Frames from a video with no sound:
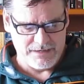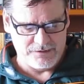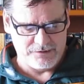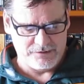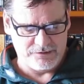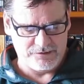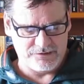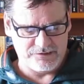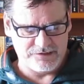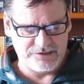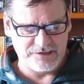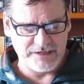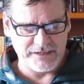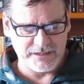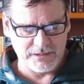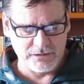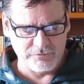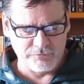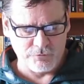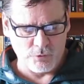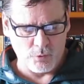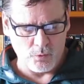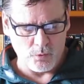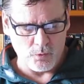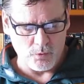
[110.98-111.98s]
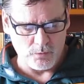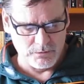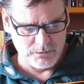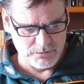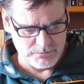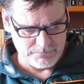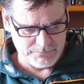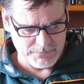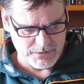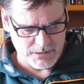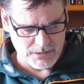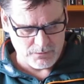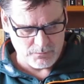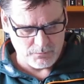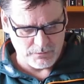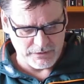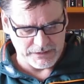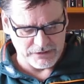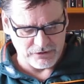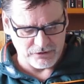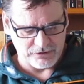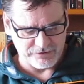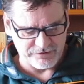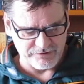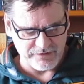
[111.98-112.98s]
Second of all, we have
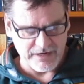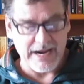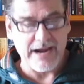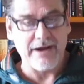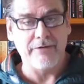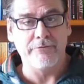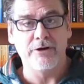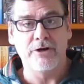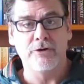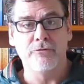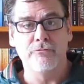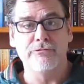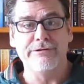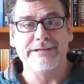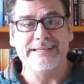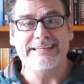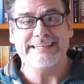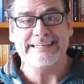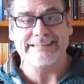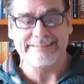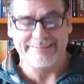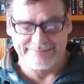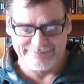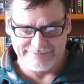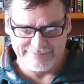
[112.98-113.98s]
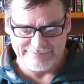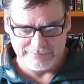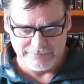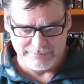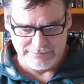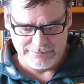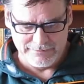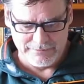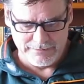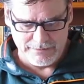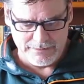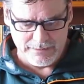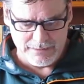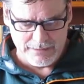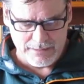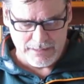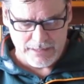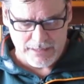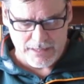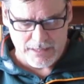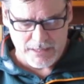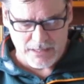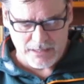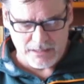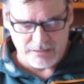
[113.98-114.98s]
got Erin Reeds,
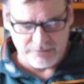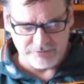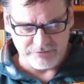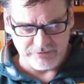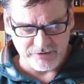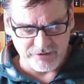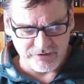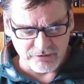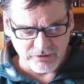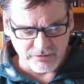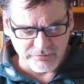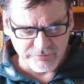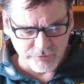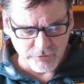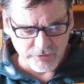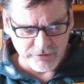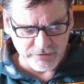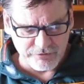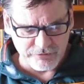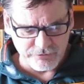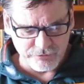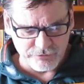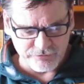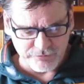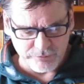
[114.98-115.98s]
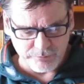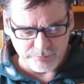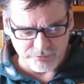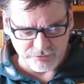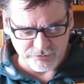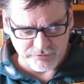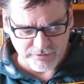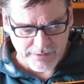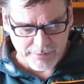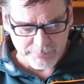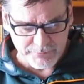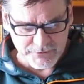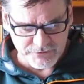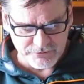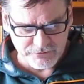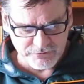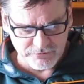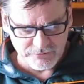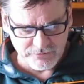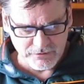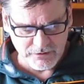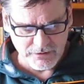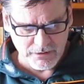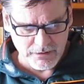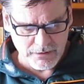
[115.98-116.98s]
uh, and she's got 42
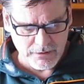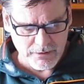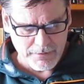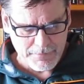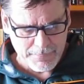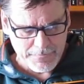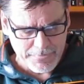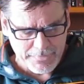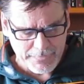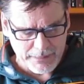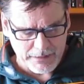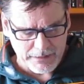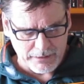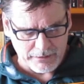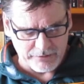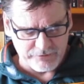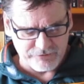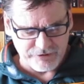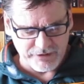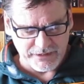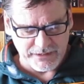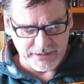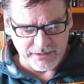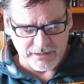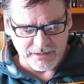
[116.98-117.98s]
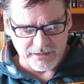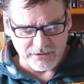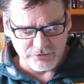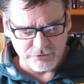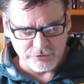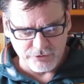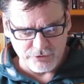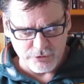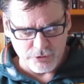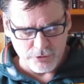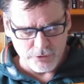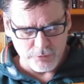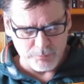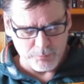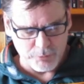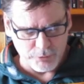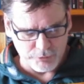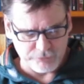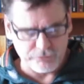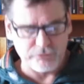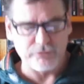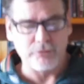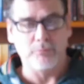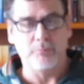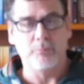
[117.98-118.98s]
subscribers. Uh, check out her
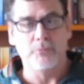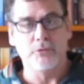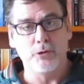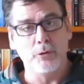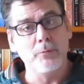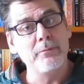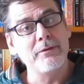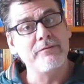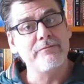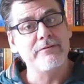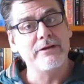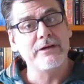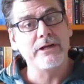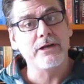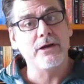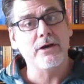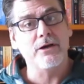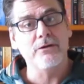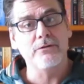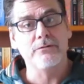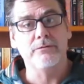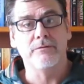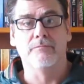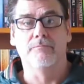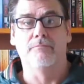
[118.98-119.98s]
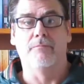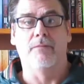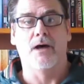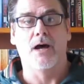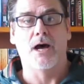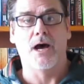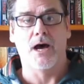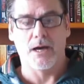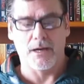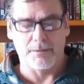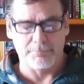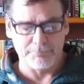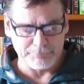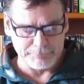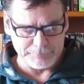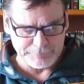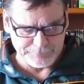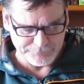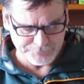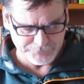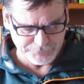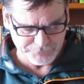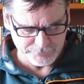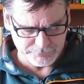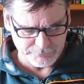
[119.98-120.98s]
BookTube newbie video. Um,
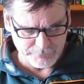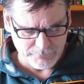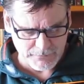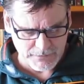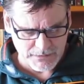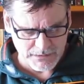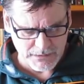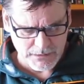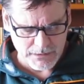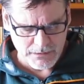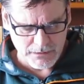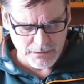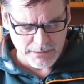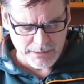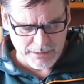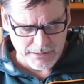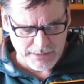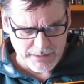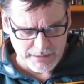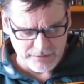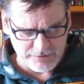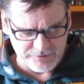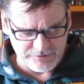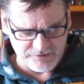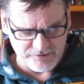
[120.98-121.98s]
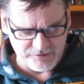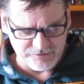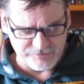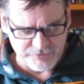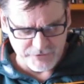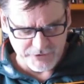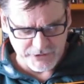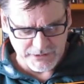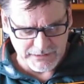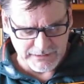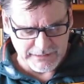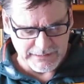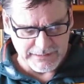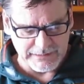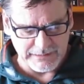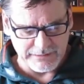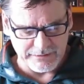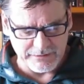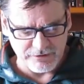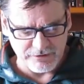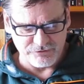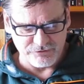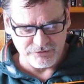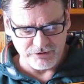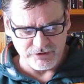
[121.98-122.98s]
and it says very clearly
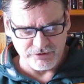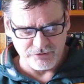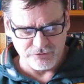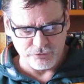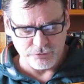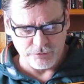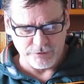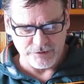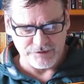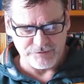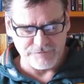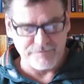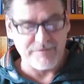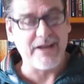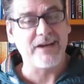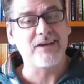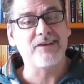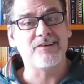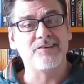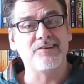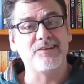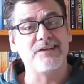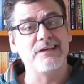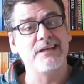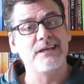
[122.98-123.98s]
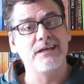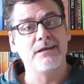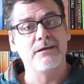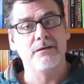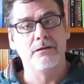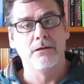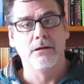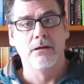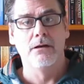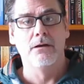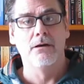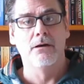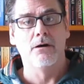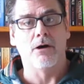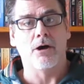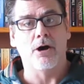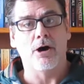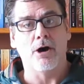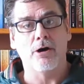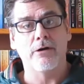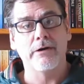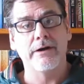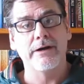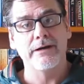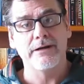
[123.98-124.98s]
she enjoys fantasy,
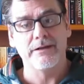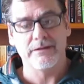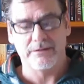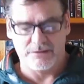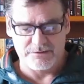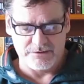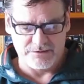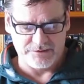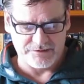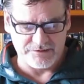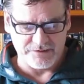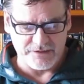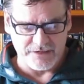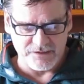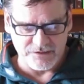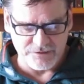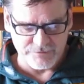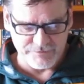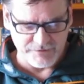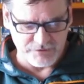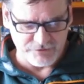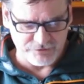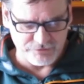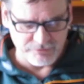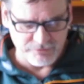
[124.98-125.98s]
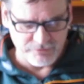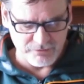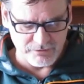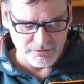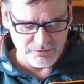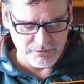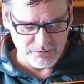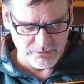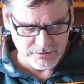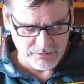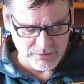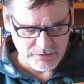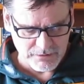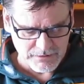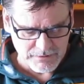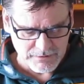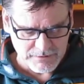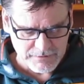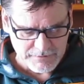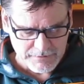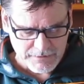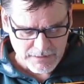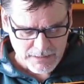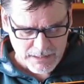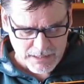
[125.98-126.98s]
horror, science fiction,
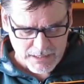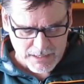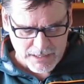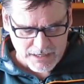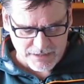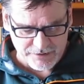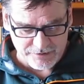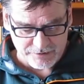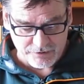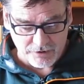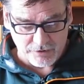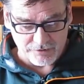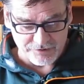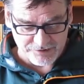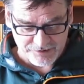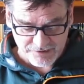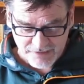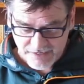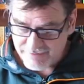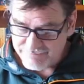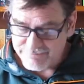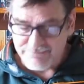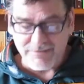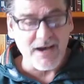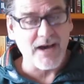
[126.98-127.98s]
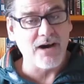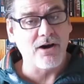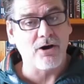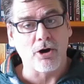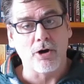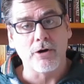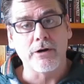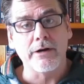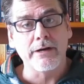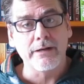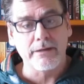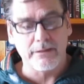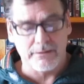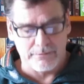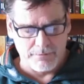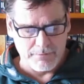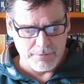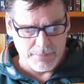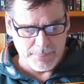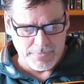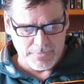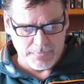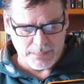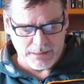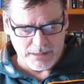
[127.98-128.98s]
a, a sci-fi horror,
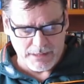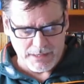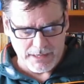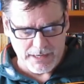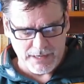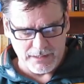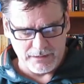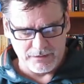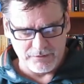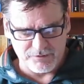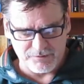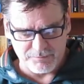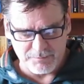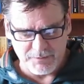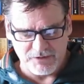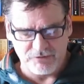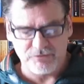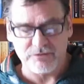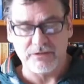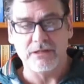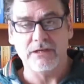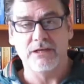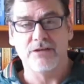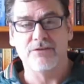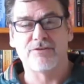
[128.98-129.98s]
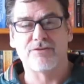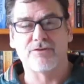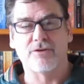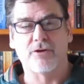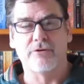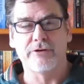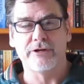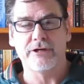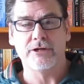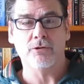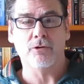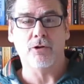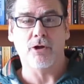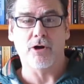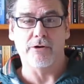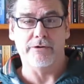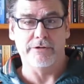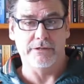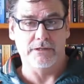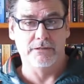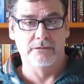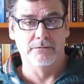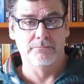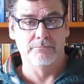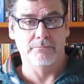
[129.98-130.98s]
and especially historical horror.
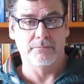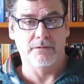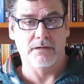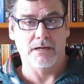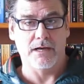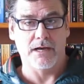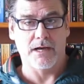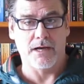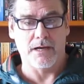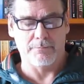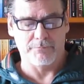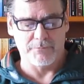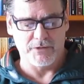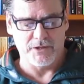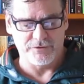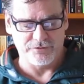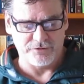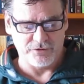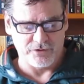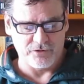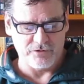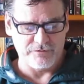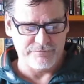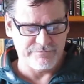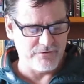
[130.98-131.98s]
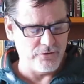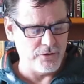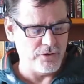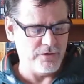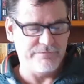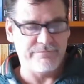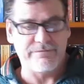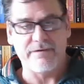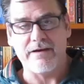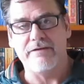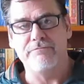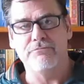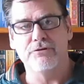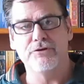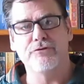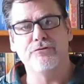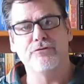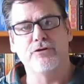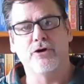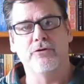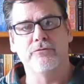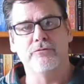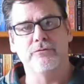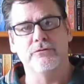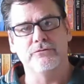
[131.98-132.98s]
Um, those are her favorite
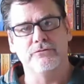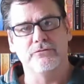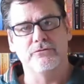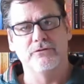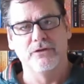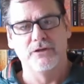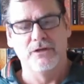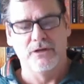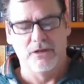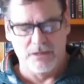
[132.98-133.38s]
genres.